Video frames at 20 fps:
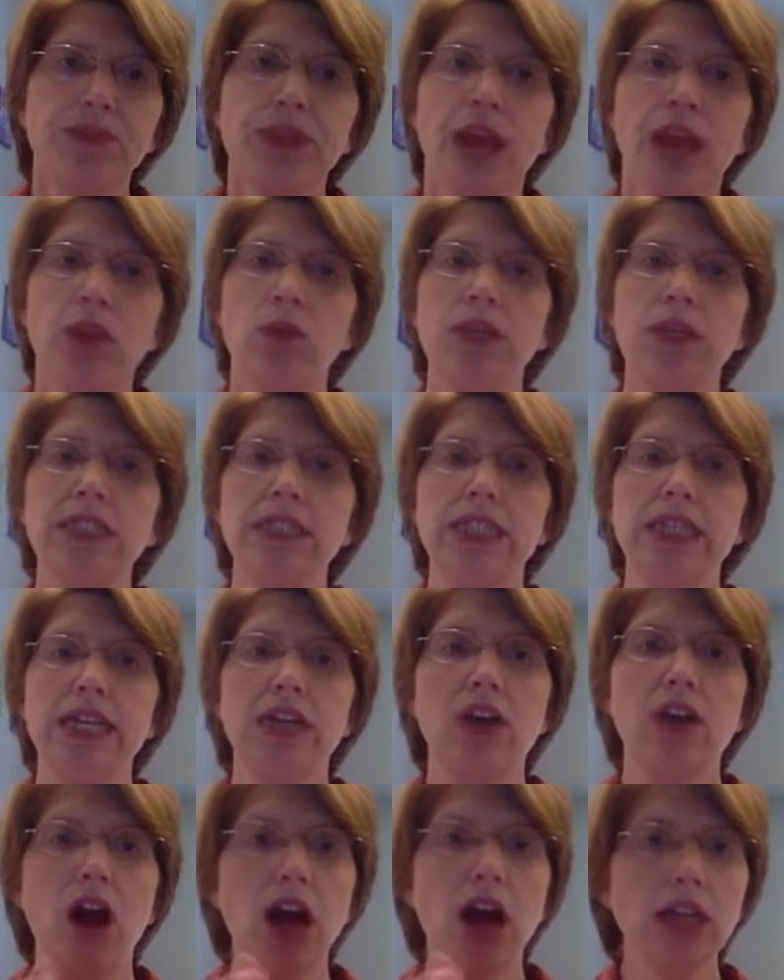And we see
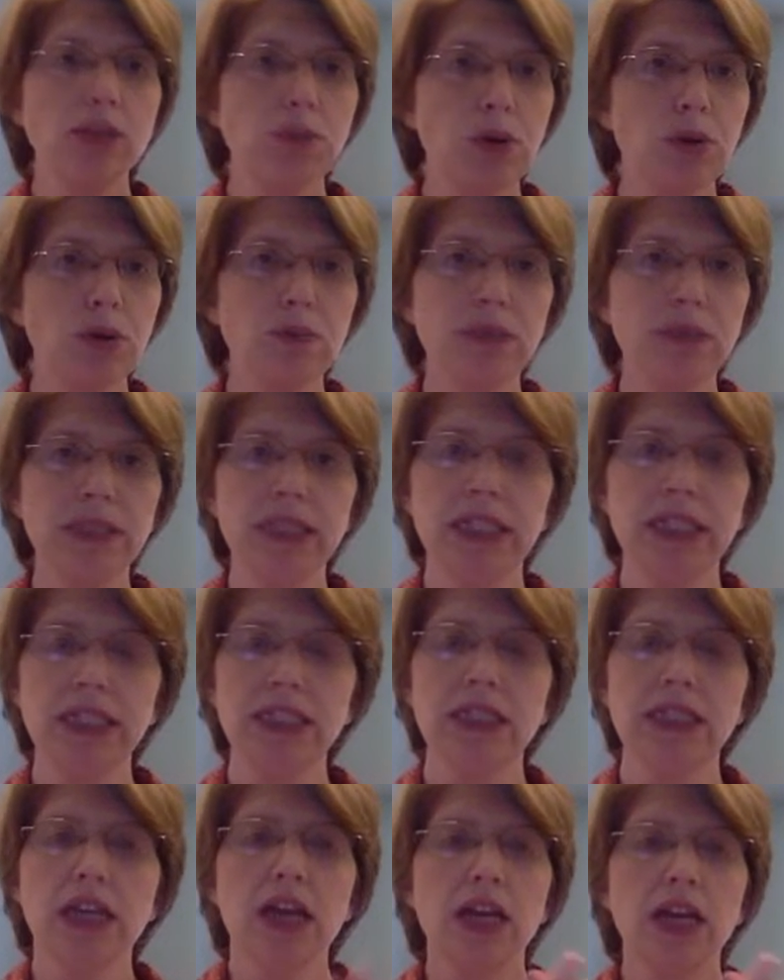God's
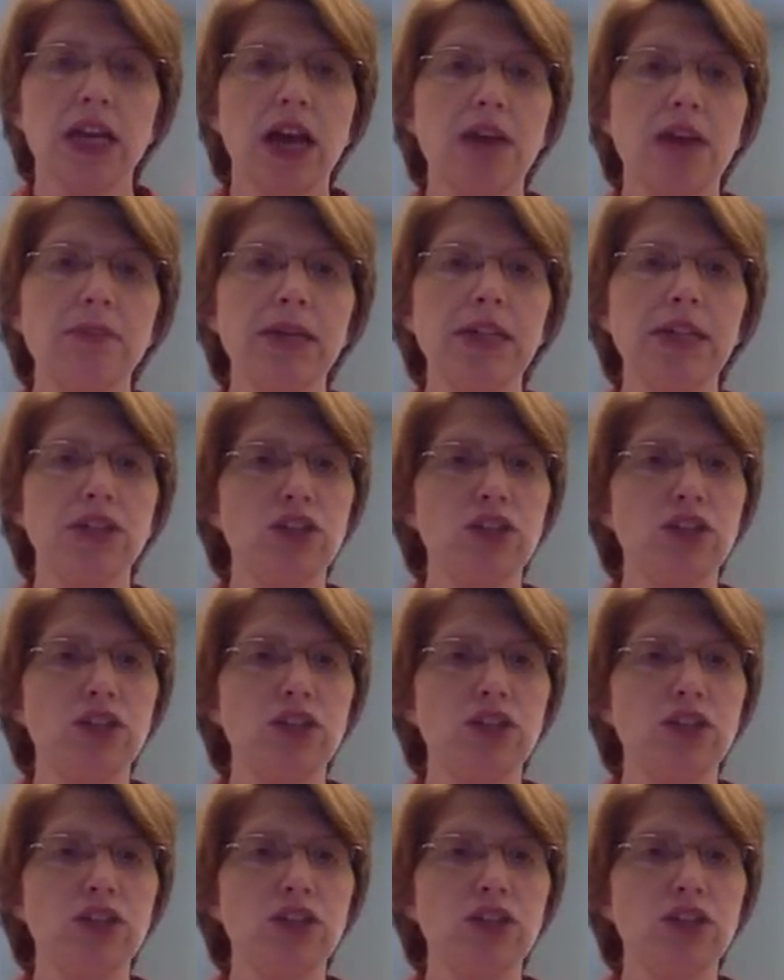purposes coming